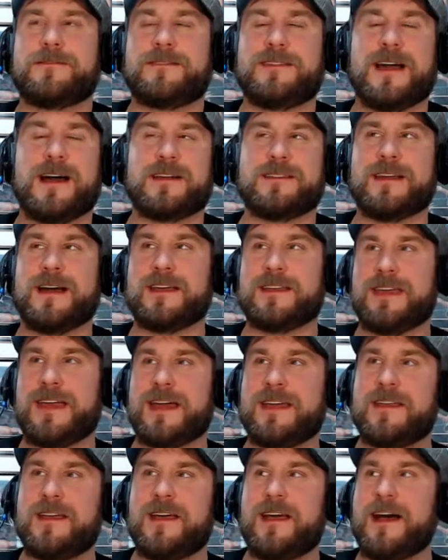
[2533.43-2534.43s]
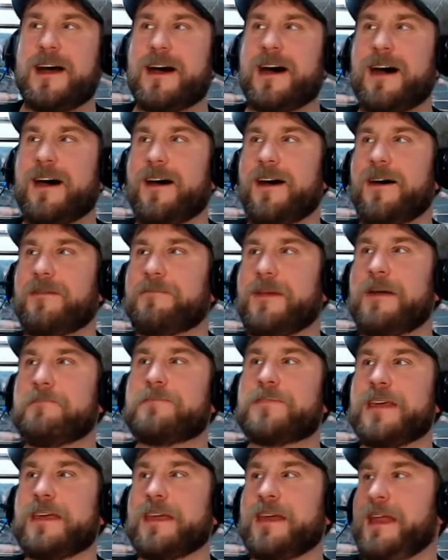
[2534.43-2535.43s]
Not yet. I'm
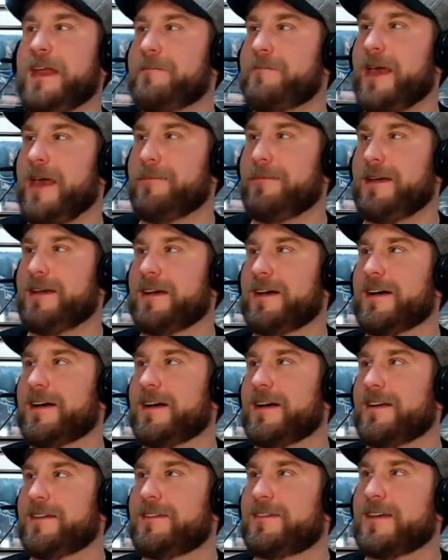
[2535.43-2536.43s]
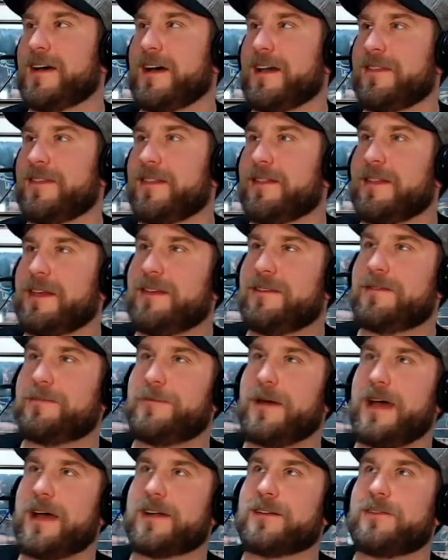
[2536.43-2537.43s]
thinking he maybe signed the lease
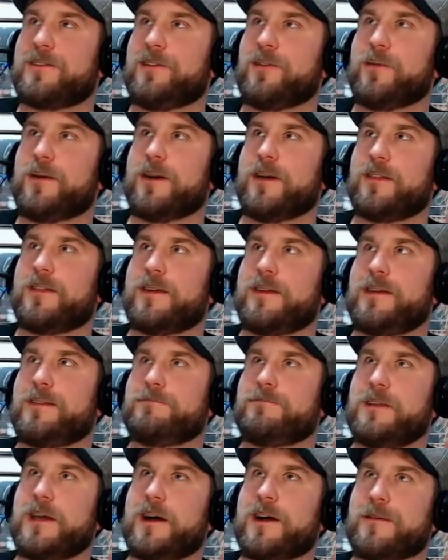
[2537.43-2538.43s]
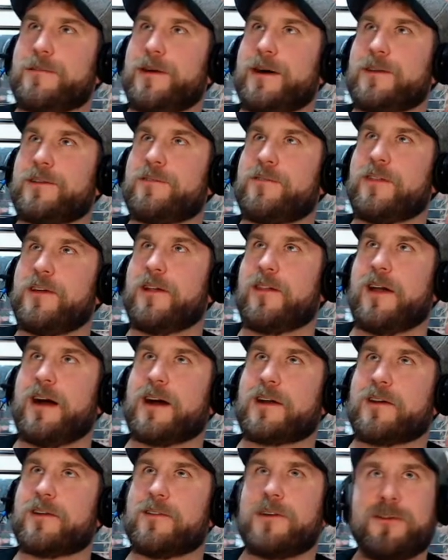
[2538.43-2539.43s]
back to the Young Bucks for their
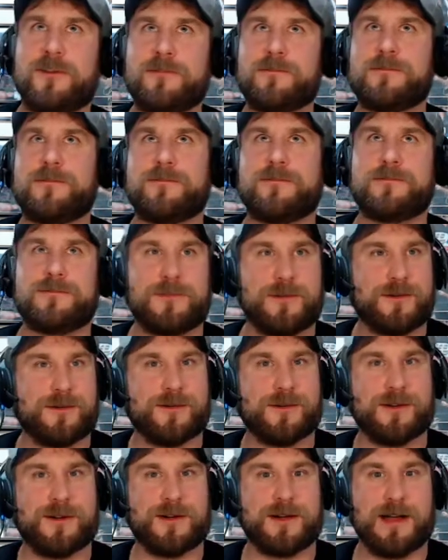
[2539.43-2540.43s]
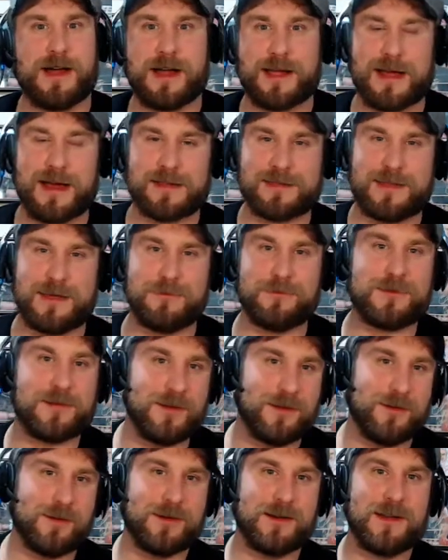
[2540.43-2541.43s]
locker room, or got them
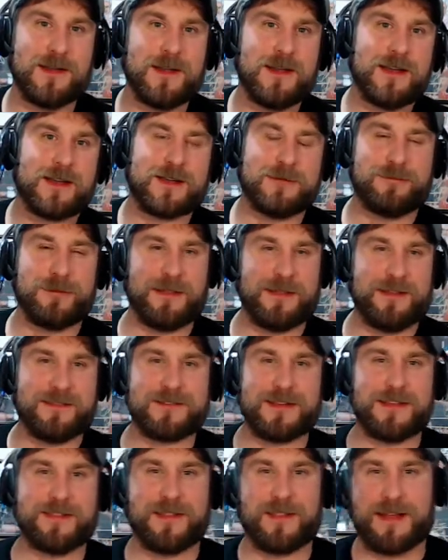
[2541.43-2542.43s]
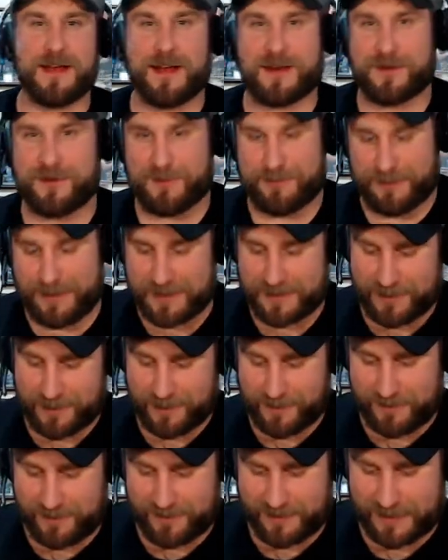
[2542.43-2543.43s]
to completely sign the locker room back
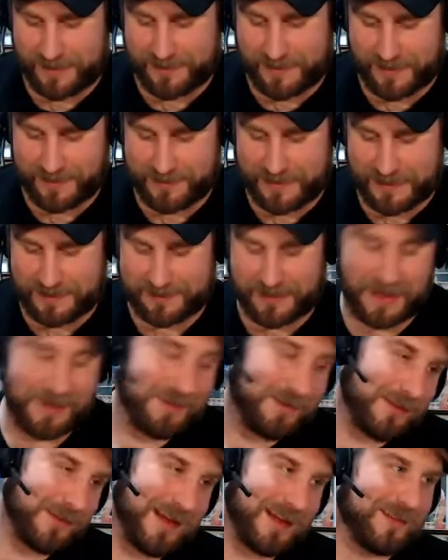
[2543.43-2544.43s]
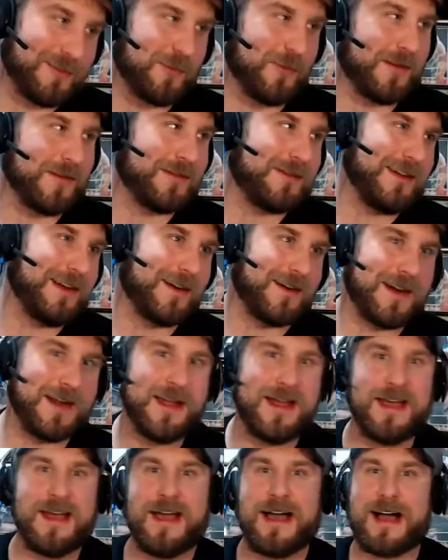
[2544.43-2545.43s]
over. That's one theory.
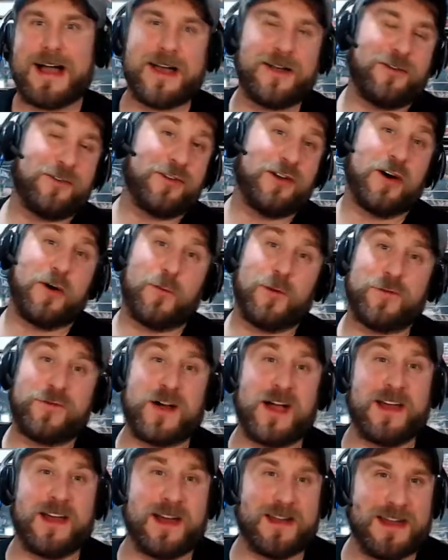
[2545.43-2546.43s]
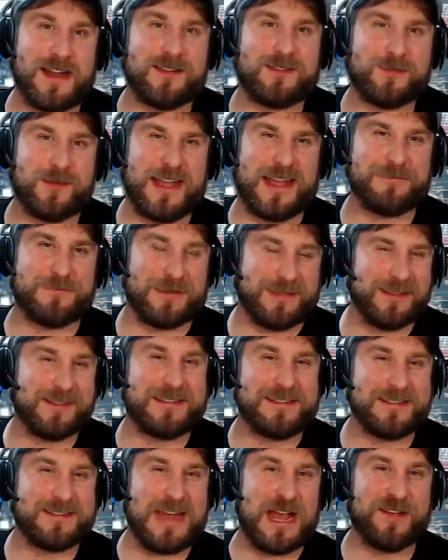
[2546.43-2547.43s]
I don't know. We'll find out next week. But
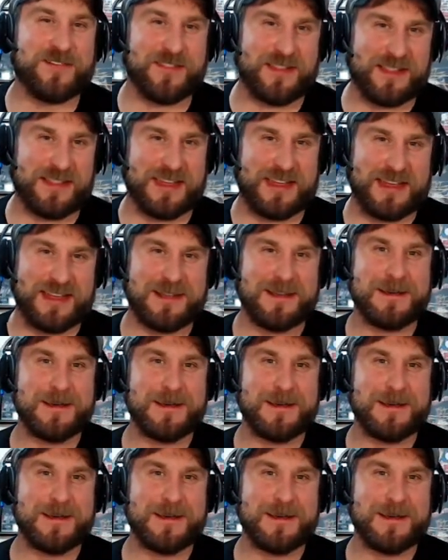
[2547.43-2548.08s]
this is definitely,